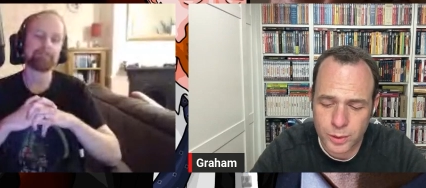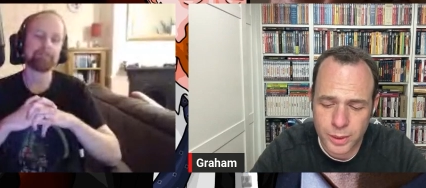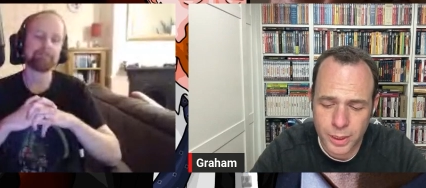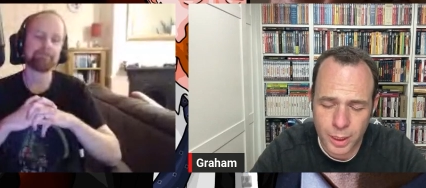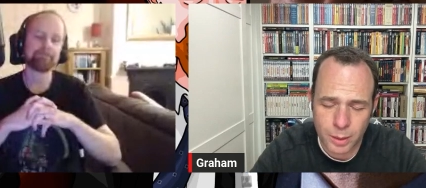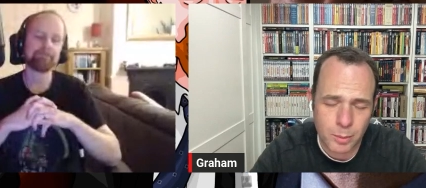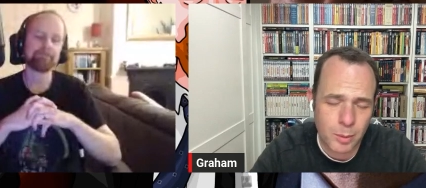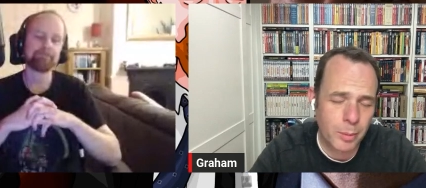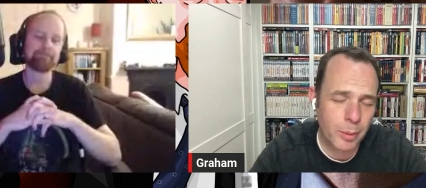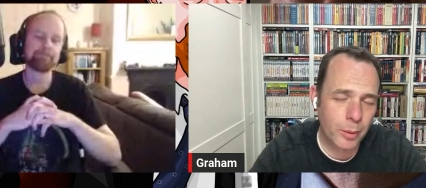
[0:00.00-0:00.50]
Speaker 1: tell
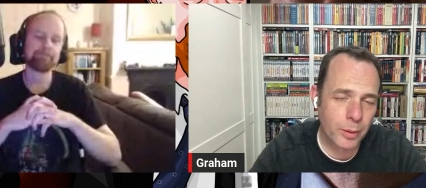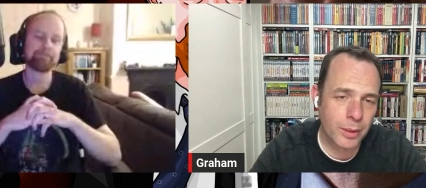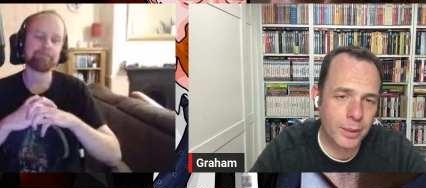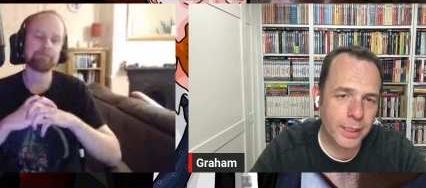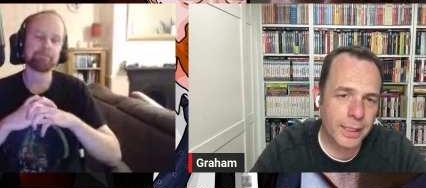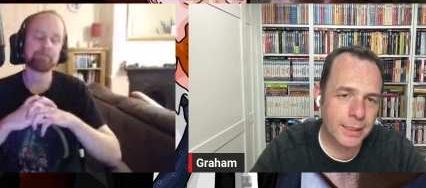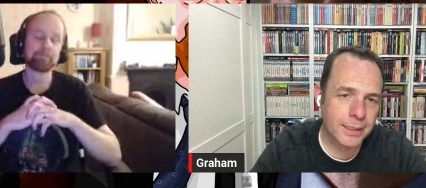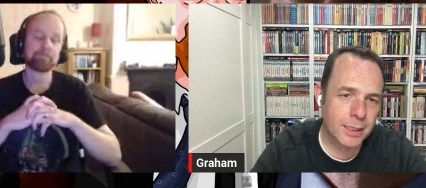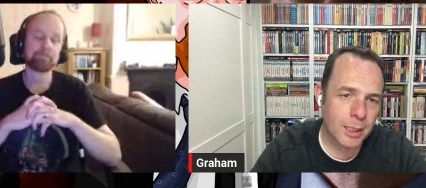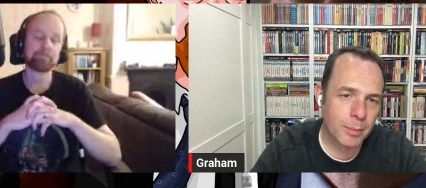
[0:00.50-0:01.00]
me about the
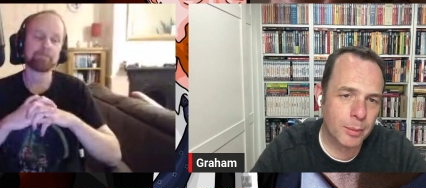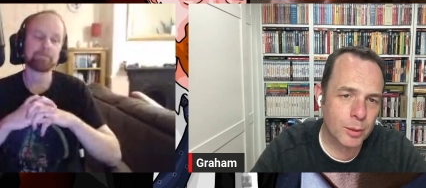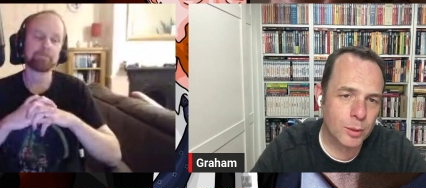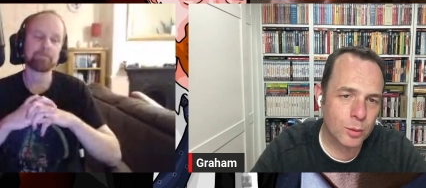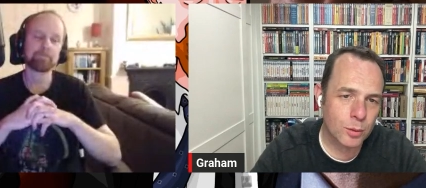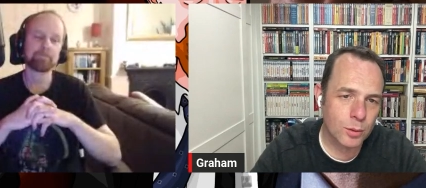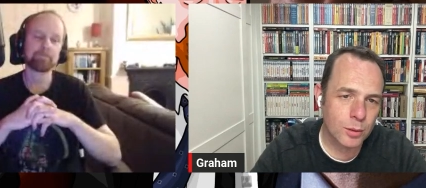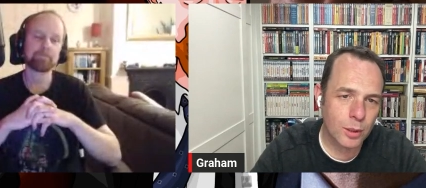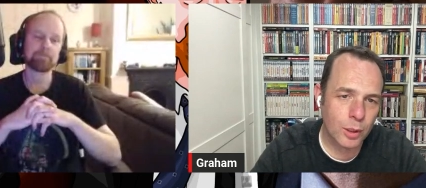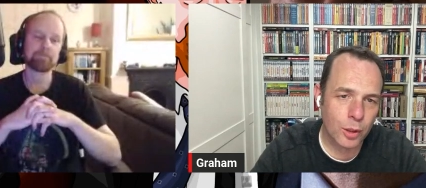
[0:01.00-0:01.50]
next
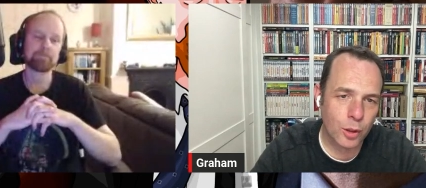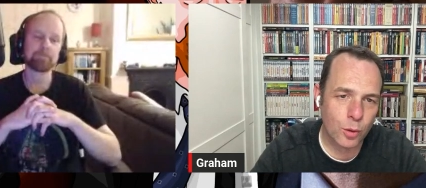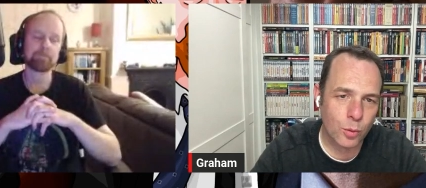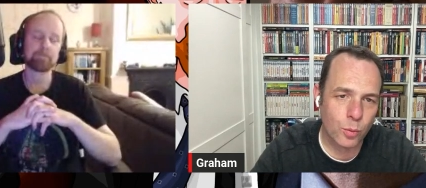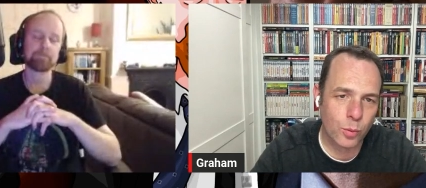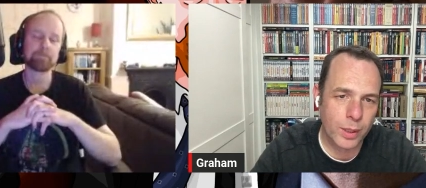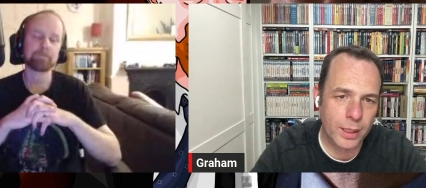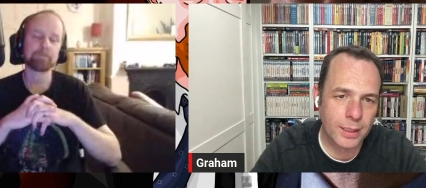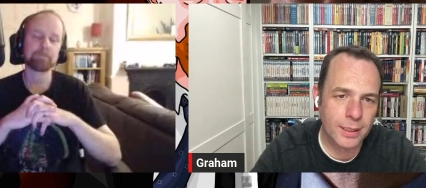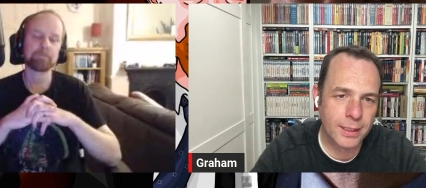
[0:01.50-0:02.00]
episode, The
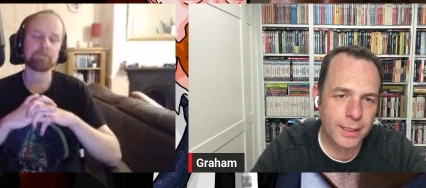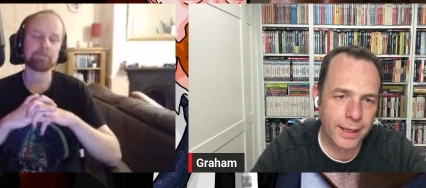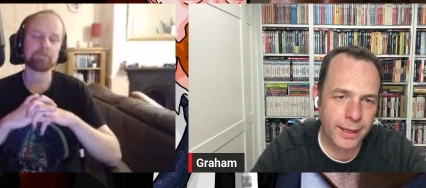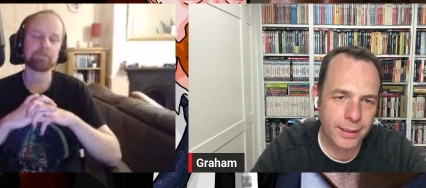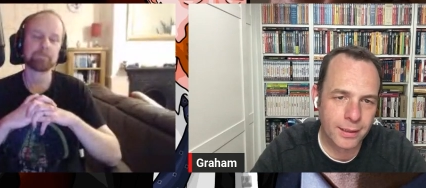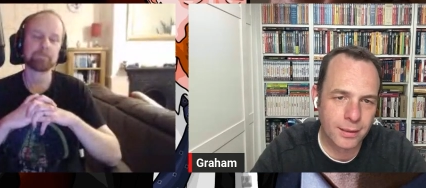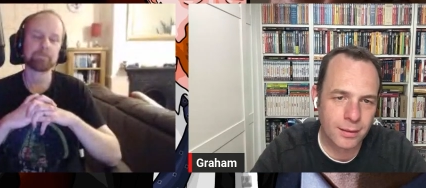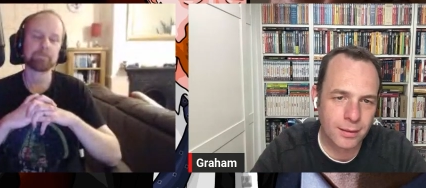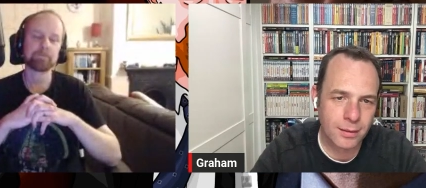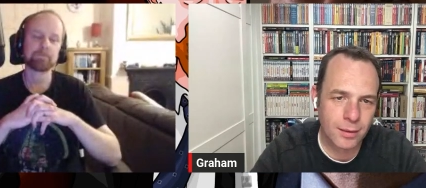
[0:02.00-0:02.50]
Rain
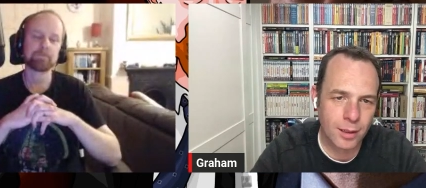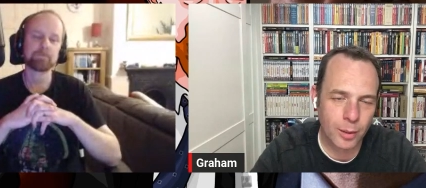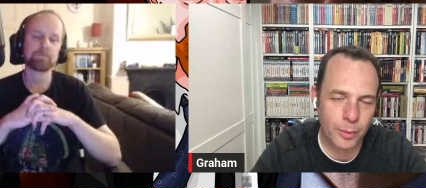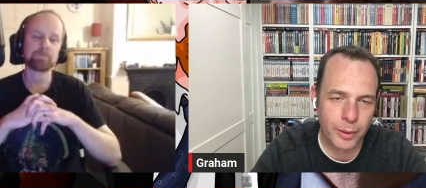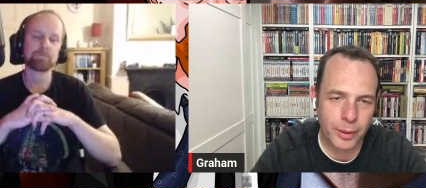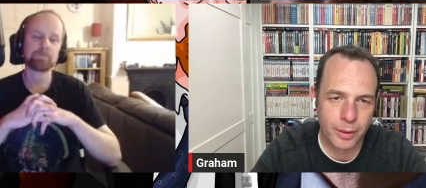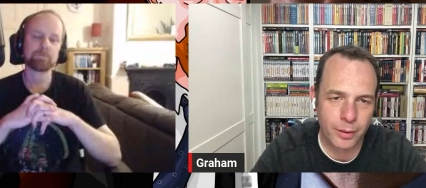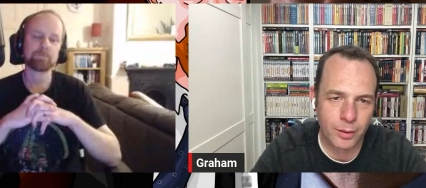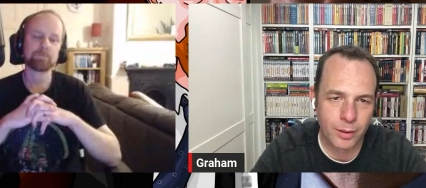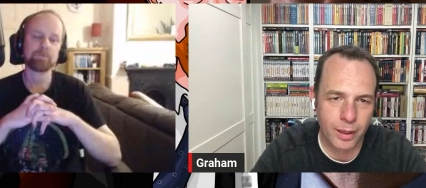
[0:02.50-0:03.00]
King. Are
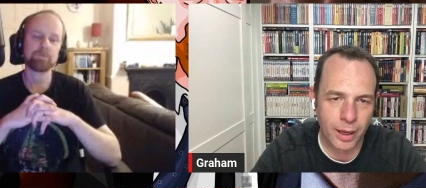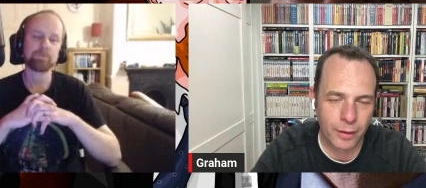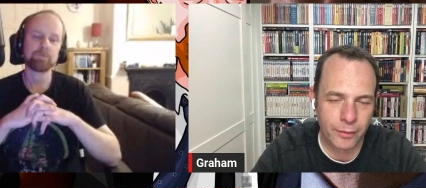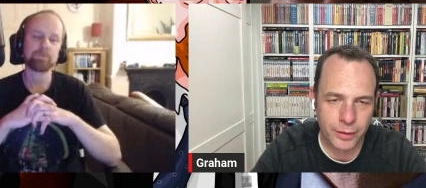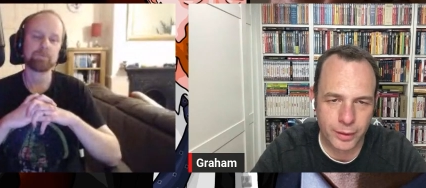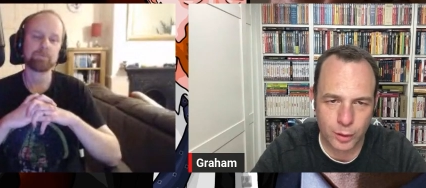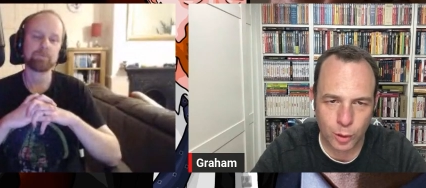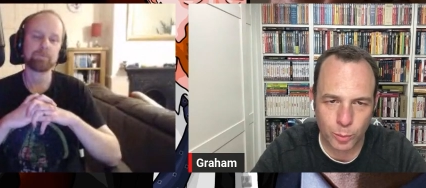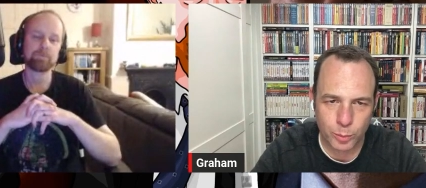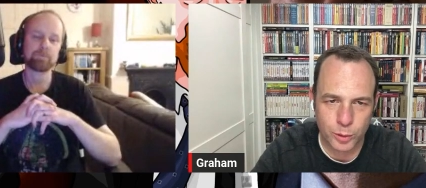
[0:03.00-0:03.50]
we having
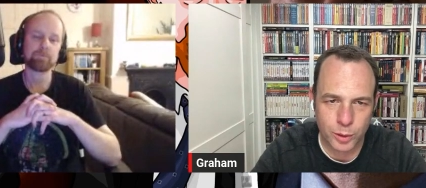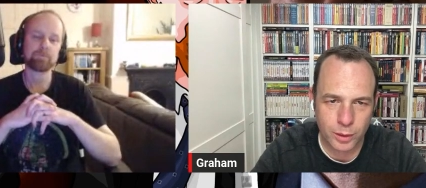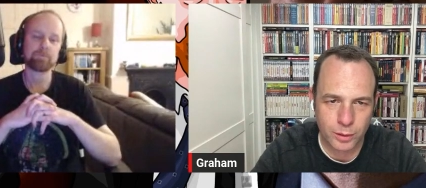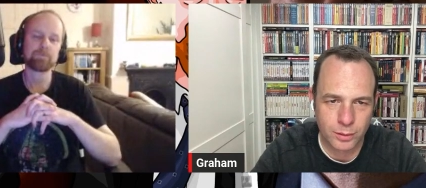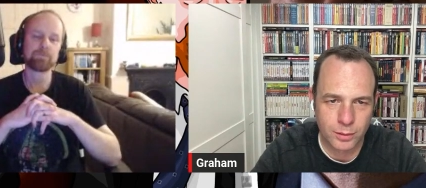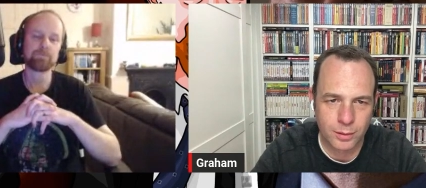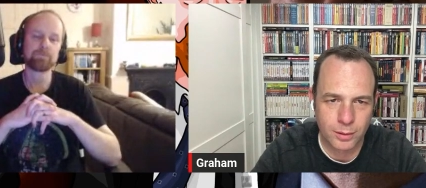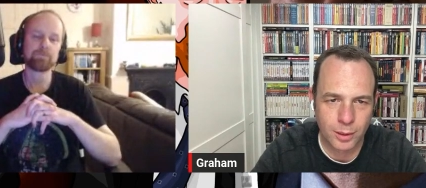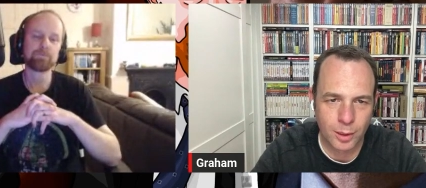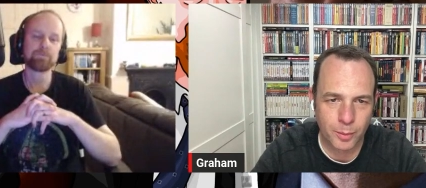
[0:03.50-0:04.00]
an
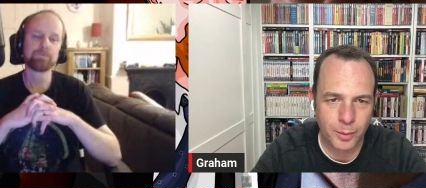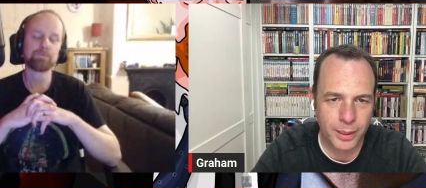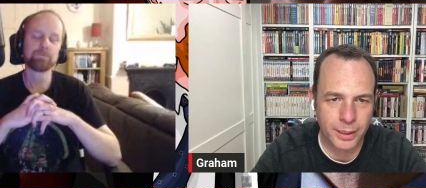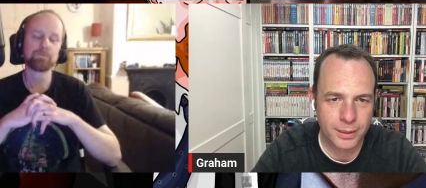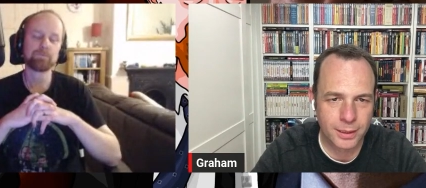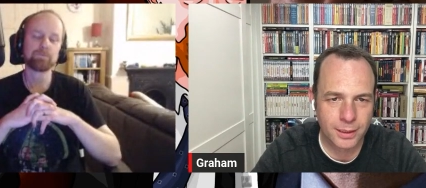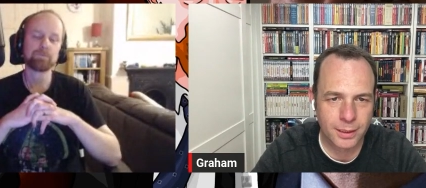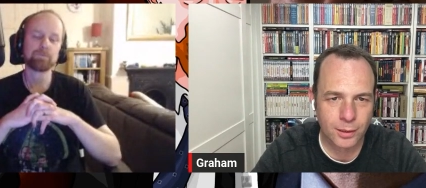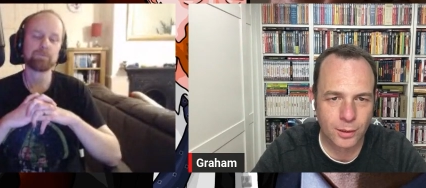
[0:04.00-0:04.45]
upturn? Are we getting